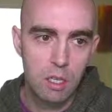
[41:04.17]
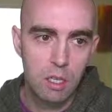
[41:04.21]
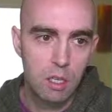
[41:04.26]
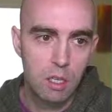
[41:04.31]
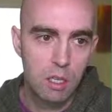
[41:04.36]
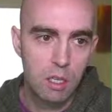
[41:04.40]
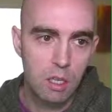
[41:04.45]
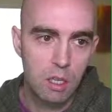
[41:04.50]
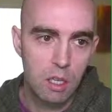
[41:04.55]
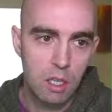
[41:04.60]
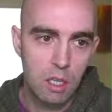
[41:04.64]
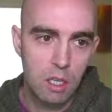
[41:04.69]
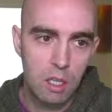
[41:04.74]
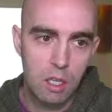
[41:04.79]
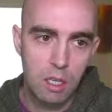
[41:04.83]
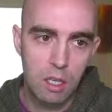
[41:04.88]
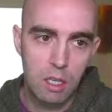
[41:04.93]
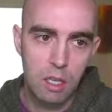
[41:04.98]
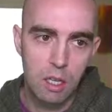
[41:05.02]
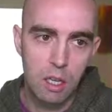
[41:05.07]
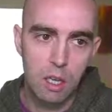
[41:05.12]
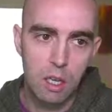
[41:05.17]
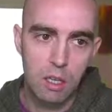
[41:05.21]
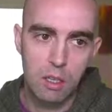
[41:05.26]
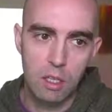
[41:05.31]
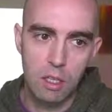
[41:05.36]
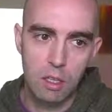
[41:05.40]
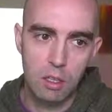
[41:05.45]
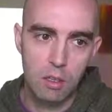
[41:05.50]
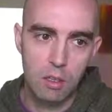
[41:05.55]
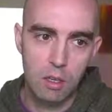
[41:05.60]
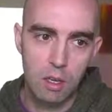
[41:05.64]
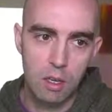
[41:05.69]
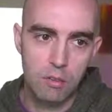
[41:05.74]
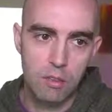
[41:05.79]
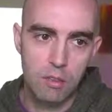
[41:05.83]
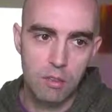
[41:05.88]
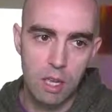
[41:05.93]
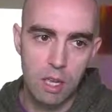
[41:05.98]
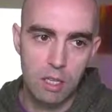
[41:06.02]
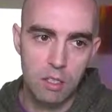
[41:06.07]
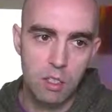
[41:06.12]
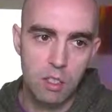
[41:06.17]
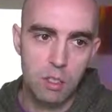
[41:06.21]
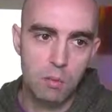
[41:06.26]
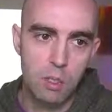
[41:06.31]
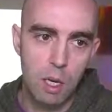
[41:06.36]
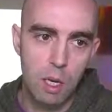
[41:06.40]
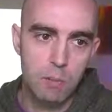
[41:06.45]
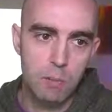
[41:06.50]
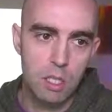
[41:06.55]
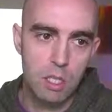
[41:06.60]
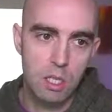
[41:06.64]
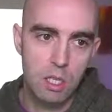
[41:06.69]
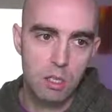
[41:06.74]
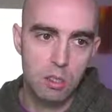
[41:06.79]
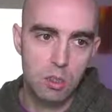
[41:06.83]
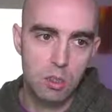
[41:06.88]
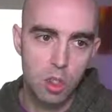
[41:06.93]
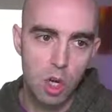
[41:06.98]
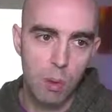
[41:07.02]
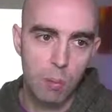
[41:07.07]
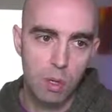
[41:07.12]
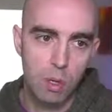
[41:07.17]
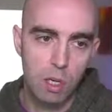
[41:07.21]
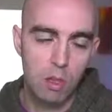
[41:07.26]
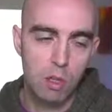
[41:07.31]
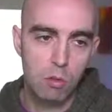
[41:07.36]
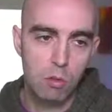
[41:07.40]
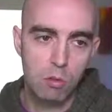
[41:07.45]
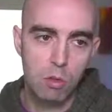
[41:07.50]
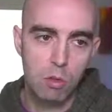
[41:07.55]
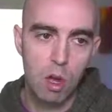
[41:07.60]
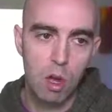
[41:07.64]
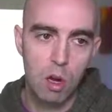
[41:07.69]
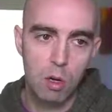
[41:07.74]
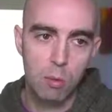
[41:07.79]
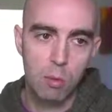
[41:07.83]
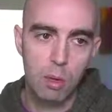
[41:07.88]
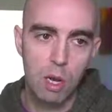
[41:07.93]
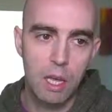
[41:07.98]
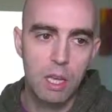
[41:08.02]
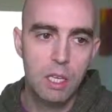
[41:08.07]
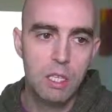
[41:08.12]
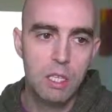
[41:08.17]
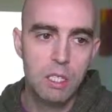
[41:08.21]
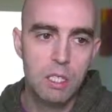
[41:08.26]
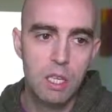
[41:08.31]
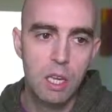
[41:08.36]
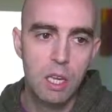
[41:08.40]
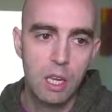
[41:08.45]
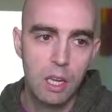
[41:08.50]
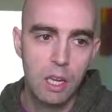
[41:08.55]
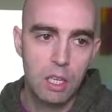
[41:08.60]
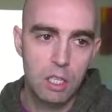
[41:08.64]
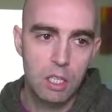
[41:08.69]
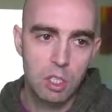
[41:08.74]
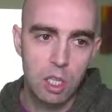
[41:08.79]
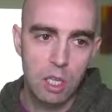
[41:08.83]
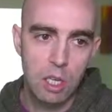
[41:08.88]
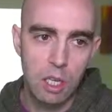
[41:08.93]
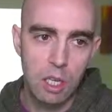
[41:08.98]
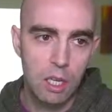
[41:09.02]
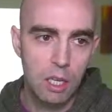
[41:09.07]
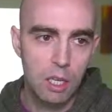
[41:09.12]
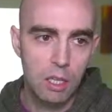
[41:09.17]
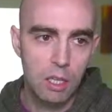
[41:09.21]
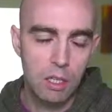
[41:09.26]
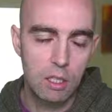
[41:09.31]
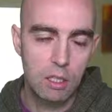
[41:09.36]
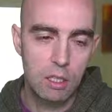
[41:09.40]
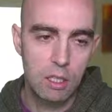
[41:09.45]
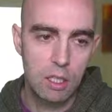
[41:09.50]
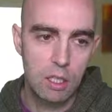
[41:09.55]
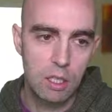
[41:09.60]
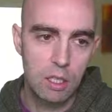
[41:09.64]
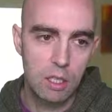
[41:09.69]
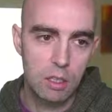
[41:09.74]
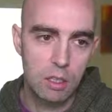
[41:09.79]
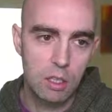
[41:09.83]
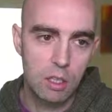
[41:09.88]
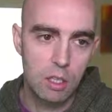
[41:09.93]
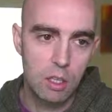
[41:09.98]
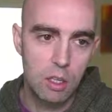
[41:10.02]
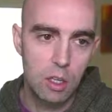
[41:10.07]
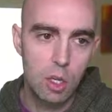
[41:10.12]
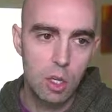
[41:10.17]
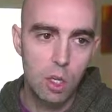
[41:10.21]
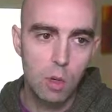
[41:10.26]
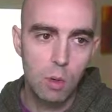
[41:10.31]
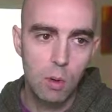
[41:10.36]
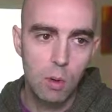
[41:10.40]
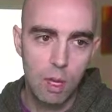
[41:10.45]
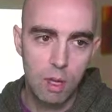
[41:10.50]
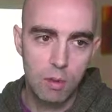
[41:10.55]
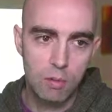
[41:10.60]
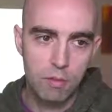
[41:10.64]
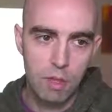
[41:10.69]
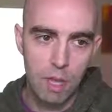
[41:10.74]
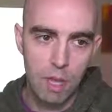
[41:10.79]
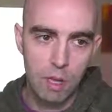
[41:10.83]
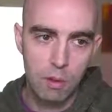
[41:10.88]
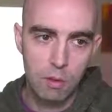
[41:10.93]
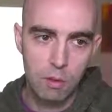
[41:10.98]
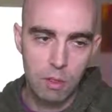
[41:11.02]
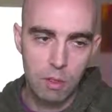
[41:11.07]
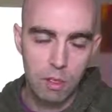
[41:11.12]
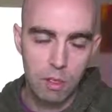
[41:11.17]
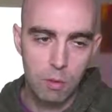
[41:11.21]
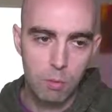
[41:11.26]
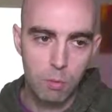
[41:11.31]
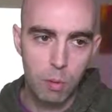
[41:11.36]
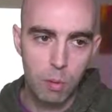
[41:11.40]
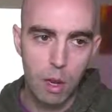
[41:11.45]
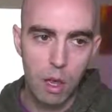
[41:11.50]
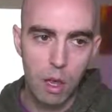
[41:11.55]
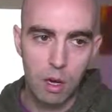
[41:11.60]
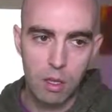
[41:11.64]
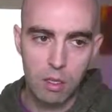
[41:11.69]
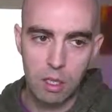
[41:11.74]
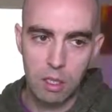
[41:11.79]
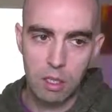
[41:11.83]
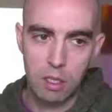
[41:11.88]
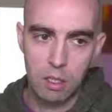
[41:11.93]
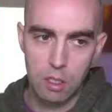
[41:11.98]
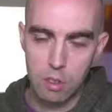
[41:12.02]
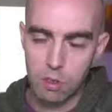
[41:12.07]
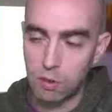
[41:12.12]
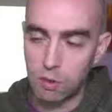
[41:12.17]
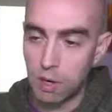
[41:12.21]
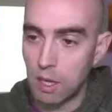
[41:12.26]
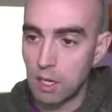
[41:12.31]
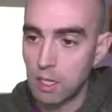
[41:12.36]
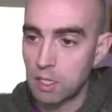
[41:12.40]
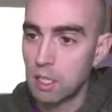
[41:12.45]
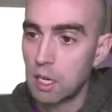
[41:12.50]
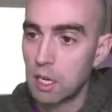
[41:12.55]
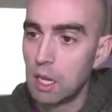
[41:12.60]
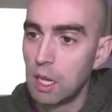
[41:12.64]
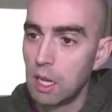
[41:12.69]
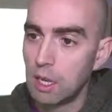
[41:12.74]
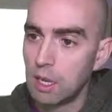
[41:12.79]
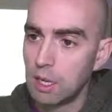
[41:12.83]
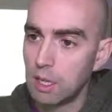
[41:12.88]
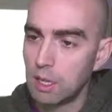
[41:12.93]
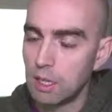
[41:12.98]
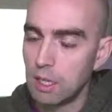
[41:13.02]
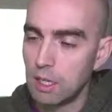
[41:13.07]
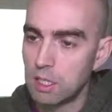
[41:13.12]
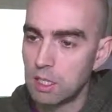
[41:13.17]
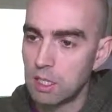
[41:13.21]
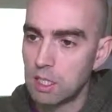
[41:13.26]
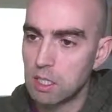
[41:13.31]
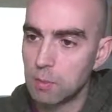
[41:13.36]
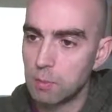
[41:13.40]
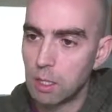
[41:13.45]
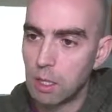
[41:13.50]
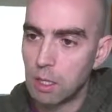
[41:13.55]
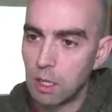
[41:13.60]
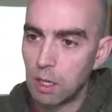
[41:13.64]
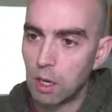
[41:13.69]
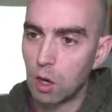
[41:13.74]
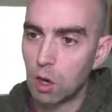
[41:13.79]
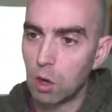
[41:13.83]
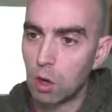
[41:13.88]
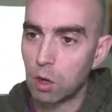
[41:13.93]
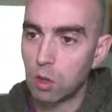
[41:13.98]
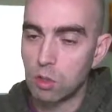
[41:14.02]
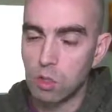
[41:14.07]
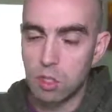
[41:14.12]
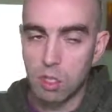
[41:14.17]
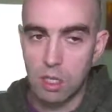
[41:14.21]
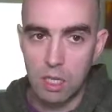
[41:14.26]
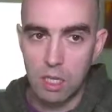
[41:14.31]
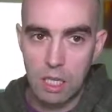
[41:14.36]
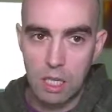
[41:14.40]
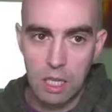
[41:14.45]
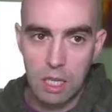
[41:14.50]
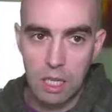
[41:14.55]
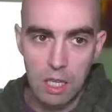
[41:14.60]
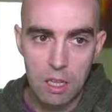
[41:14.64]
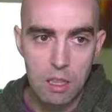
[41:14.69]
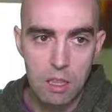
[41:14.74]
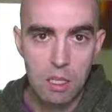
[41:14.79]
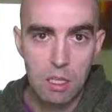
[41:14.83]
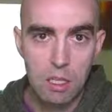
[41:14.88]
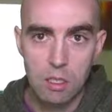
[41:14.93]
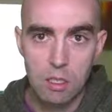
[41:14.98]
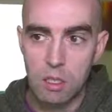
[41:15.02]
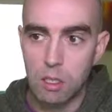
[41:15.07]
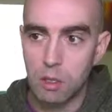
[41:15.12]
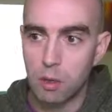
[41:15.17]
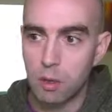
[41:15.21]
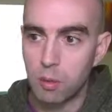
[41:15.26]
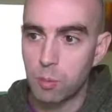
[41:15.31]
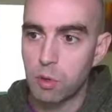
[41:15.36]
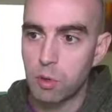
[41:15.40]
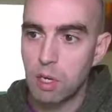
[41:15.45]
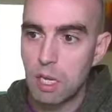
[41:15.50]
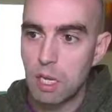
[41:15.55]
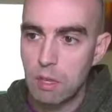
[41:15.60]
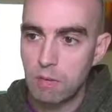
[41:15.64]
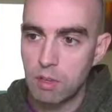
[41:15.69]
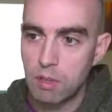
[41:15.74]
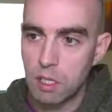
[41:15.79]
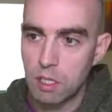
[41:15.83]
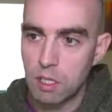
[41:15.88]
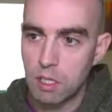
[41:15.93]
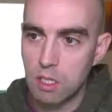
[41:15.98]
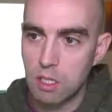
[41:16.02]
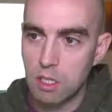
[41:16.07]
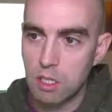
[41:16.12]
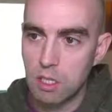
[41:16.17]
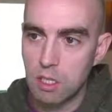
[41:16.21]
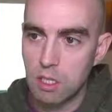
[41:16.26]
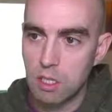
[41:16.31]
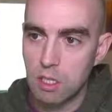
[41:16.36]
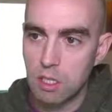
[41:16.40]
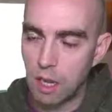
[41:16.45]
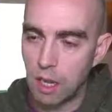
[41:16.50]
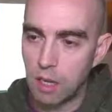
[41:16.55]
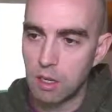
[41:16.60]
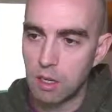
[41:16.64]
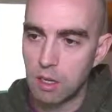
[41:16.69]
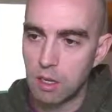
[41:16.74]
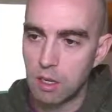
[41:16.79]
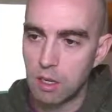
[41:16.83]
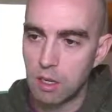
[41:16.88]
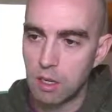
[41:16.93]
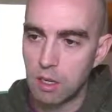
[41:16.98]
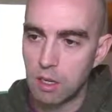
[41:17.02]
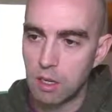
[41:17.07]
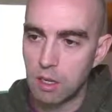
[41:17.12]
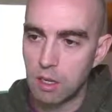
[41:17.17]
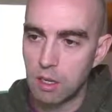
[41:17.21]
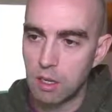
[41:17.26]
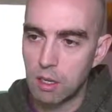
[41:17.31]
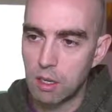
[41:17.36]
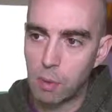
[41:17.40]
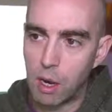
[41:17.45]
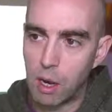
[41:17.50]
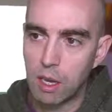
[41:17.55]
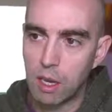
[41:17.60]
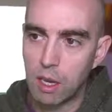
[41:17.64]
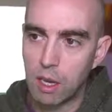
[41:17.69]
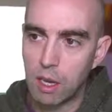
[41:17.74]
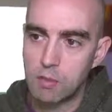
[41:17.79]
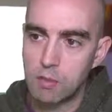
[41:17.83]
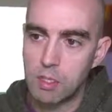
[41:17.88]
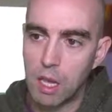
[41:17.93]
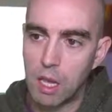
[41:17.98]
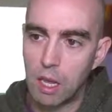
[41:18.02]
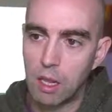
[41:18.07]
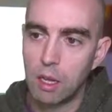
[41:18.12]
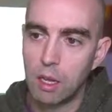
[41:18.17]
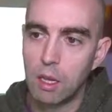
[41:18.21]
the other if then. Sometimes you can drop it in the wrong place. It's the new if then block that you create needs to be underneath the previous if then, so the blue and black if then,